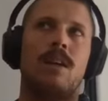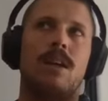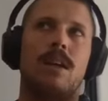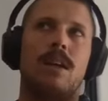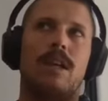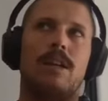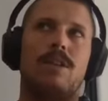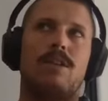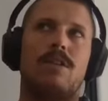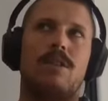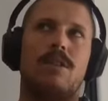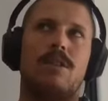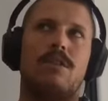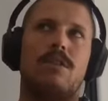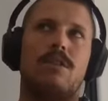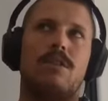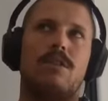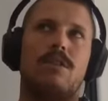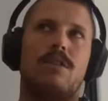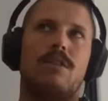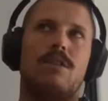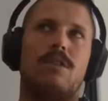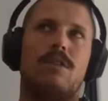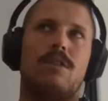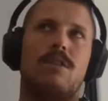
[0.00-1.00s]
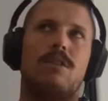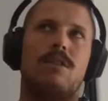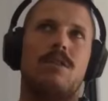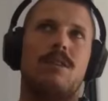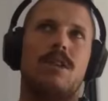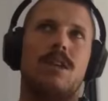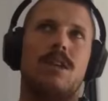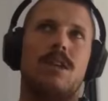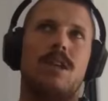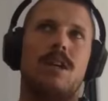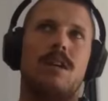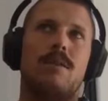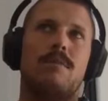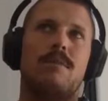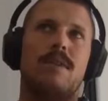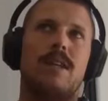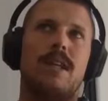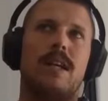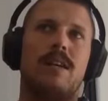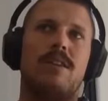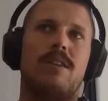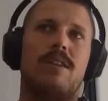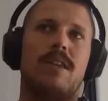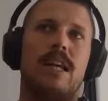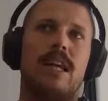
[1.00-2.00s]
it's just going to come
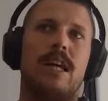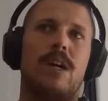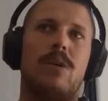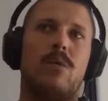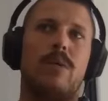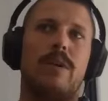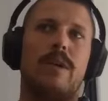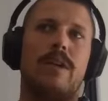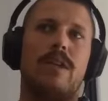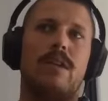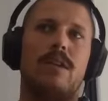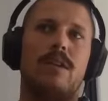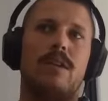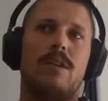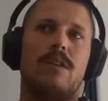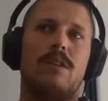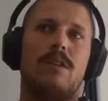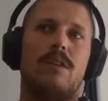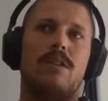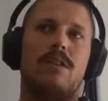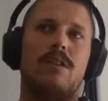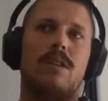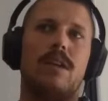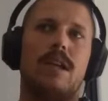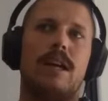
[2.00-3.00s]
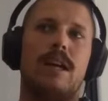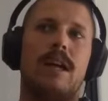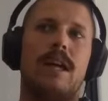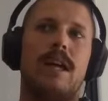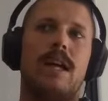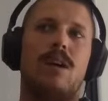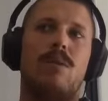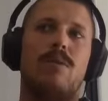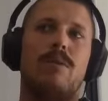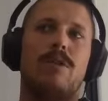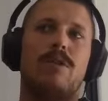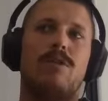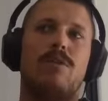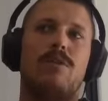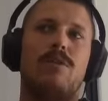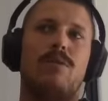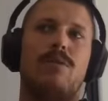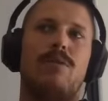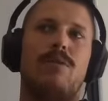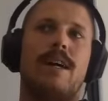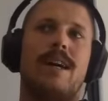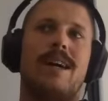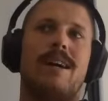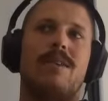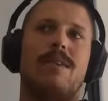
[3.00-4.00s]
down to how we do
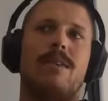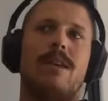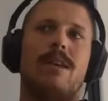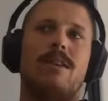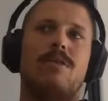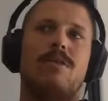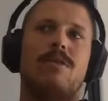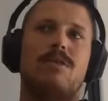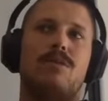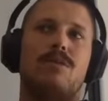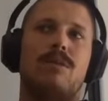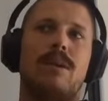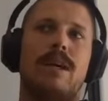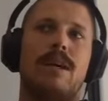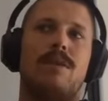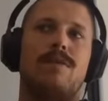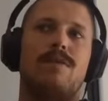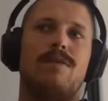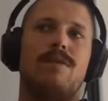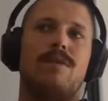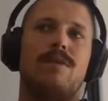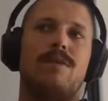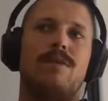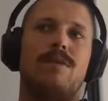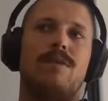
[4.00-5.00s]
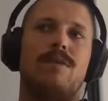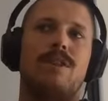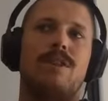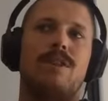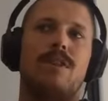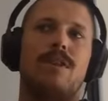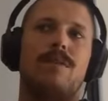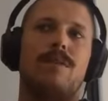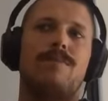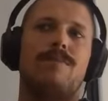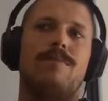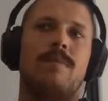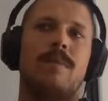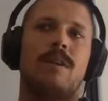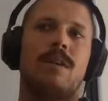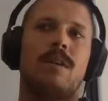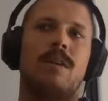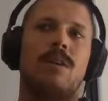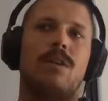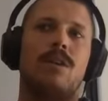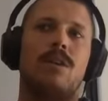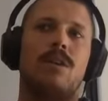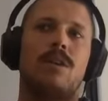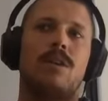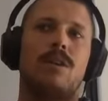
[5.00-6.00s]
that and still have, you know,
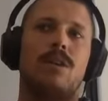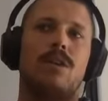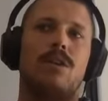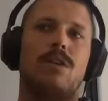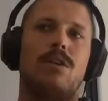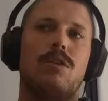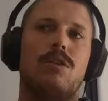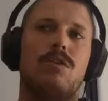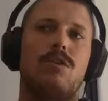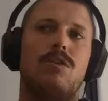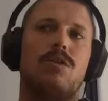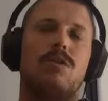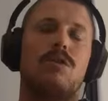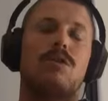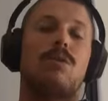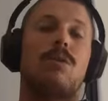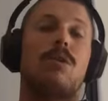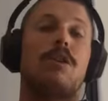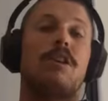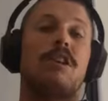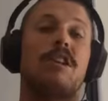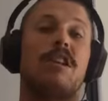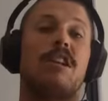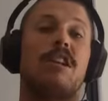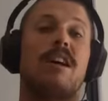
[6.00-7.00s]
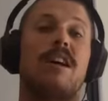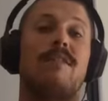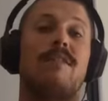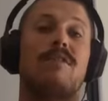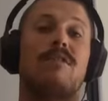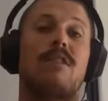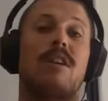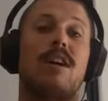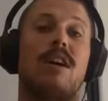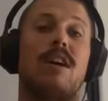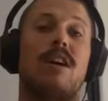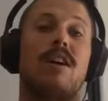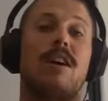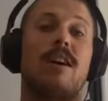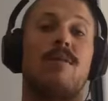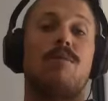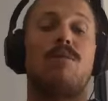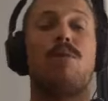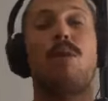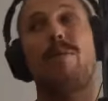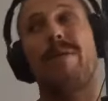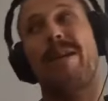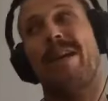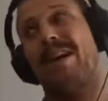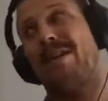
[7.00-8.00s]
good quality lifestyle. And
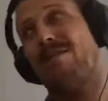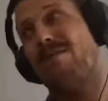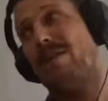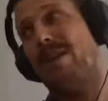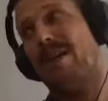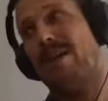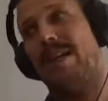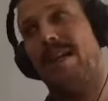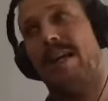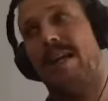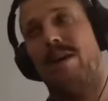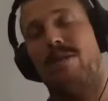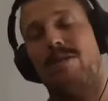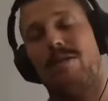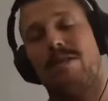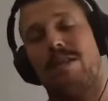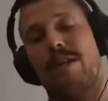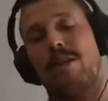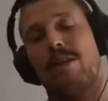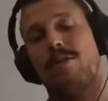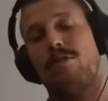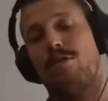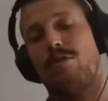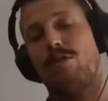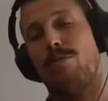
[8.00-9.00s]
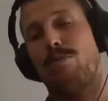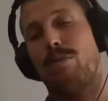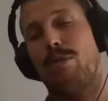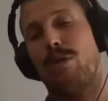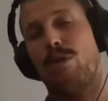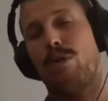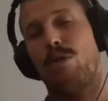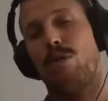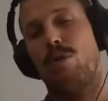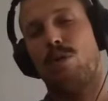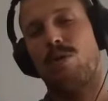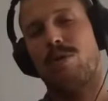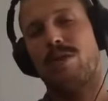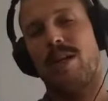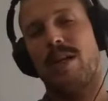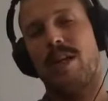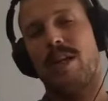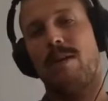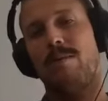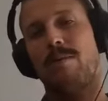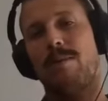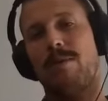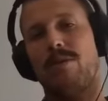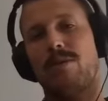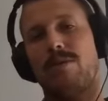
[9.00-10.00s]
what we have right now is like a super core
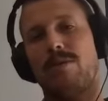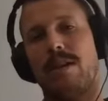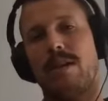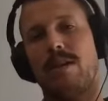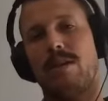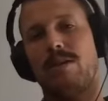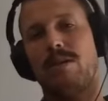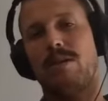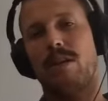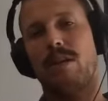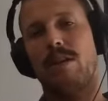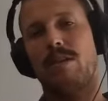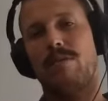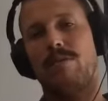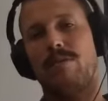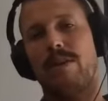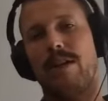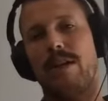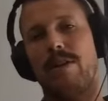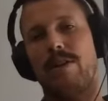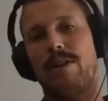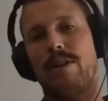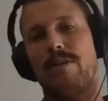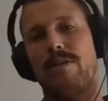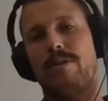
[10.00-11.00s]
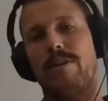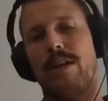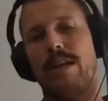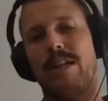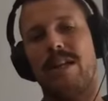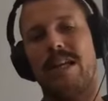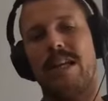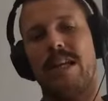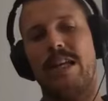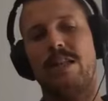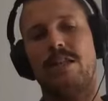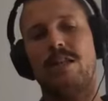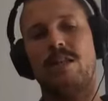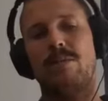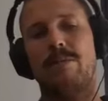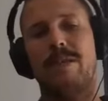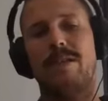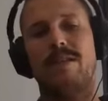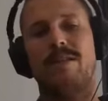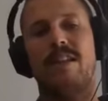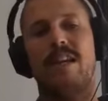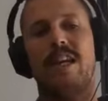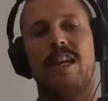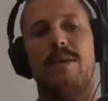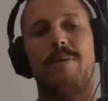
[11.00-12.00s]
team, as far as like a fairly intimate
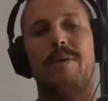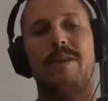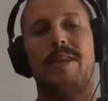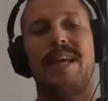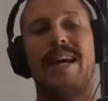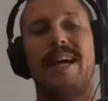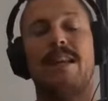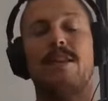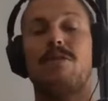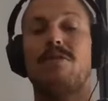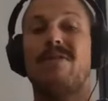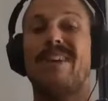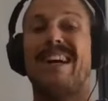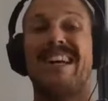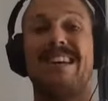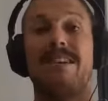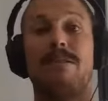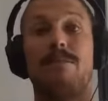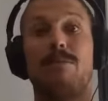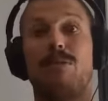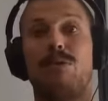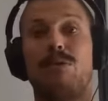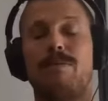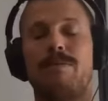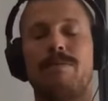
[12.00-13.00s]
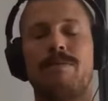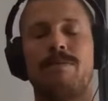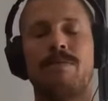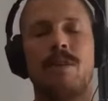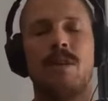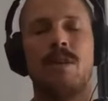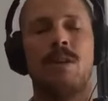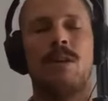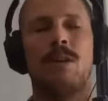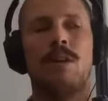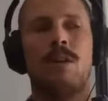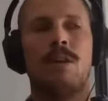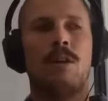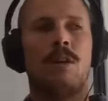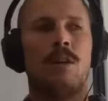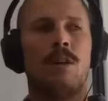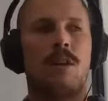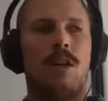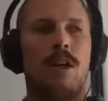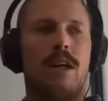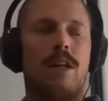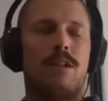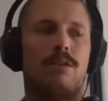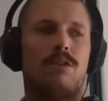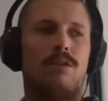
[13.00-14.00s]
team, and that's valuable.
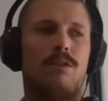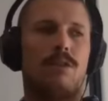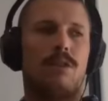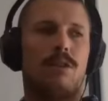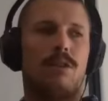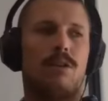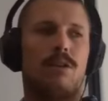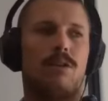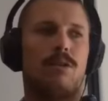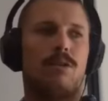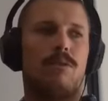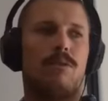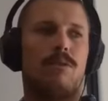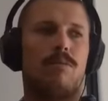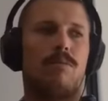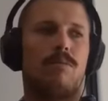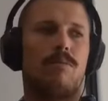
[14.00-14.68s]
And so